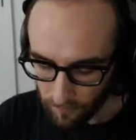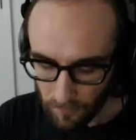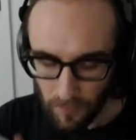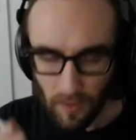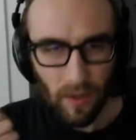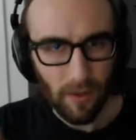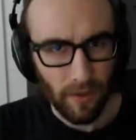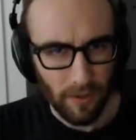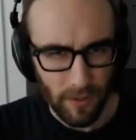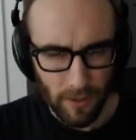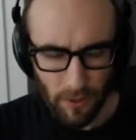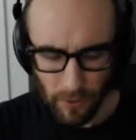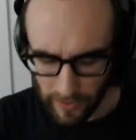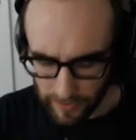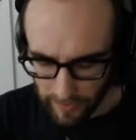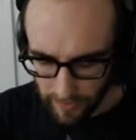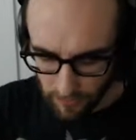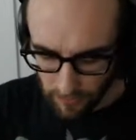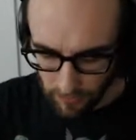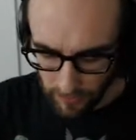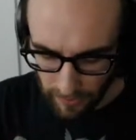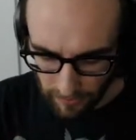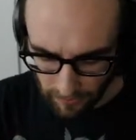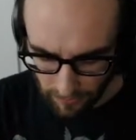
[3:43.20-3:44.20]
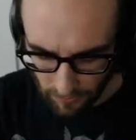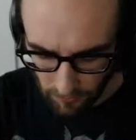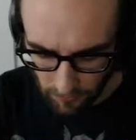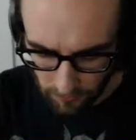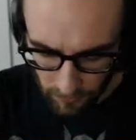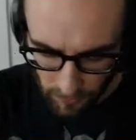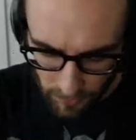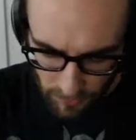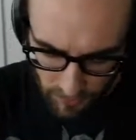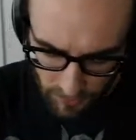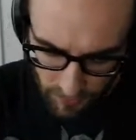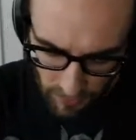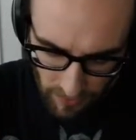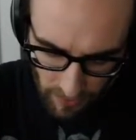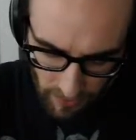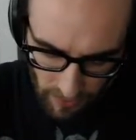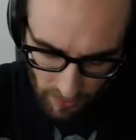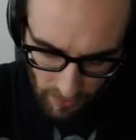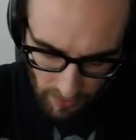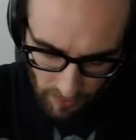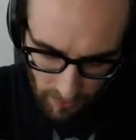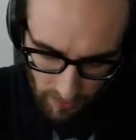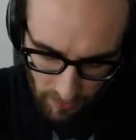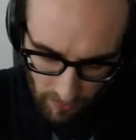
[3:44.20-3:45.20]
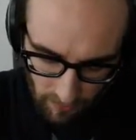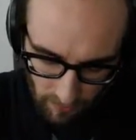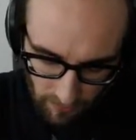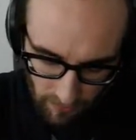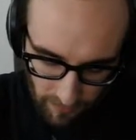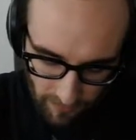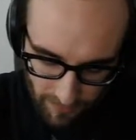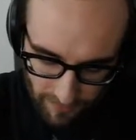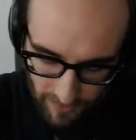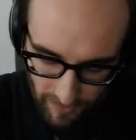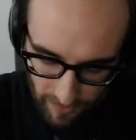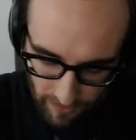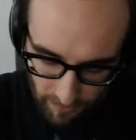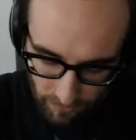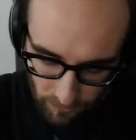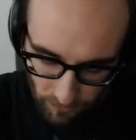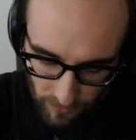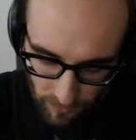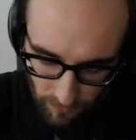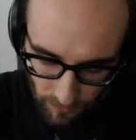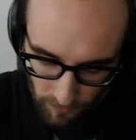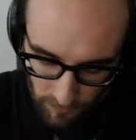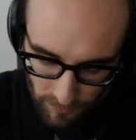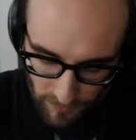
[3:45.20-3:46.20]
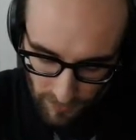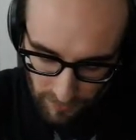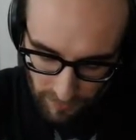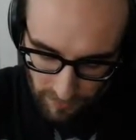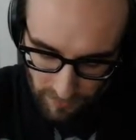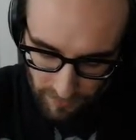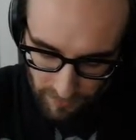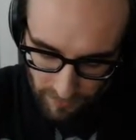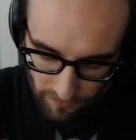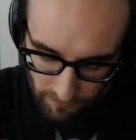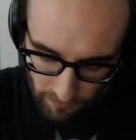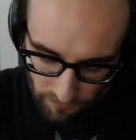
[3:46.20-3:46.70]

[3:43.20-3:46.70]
Let's go ahead and do that. So first, let's add 3 to both sides.